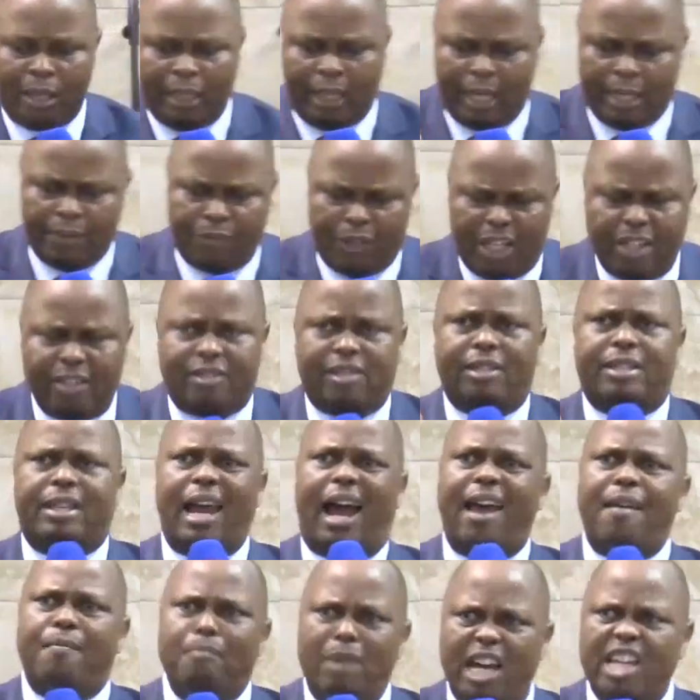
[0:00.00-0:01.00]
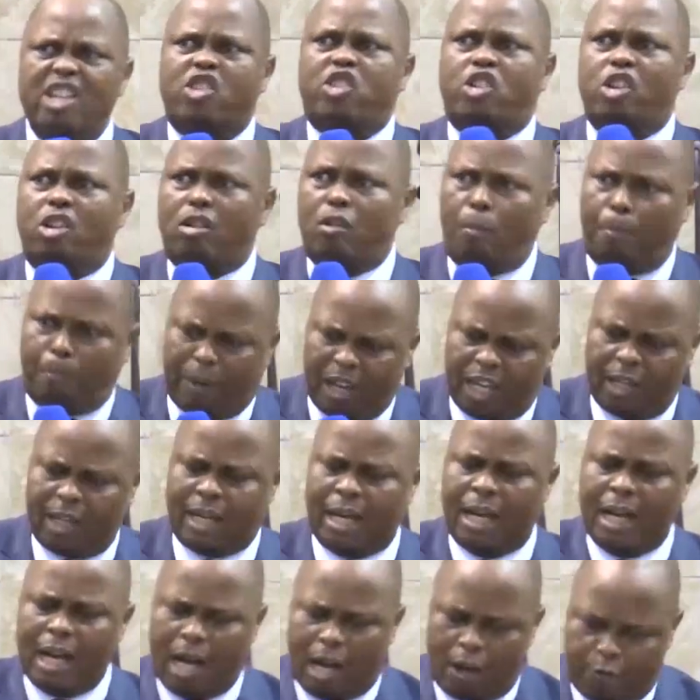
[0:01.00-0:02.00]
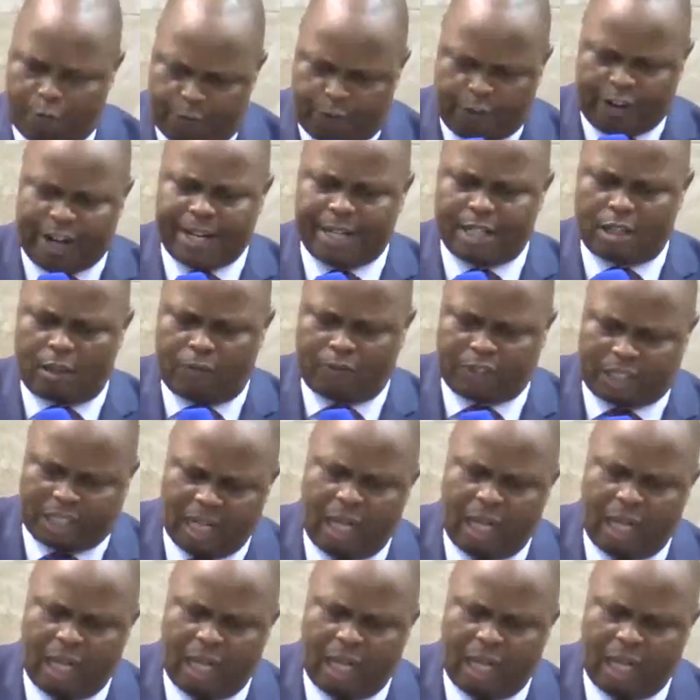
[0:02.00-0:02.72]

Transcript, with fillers: And this dimension of being a friend of